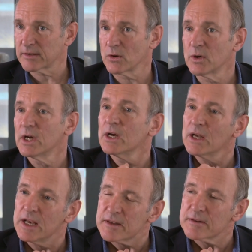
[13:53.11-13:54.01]
So
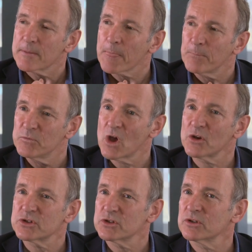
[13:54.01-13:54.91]
it's
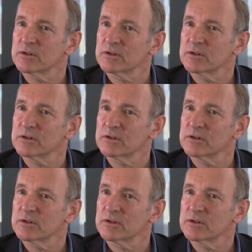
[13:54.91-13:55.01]
not,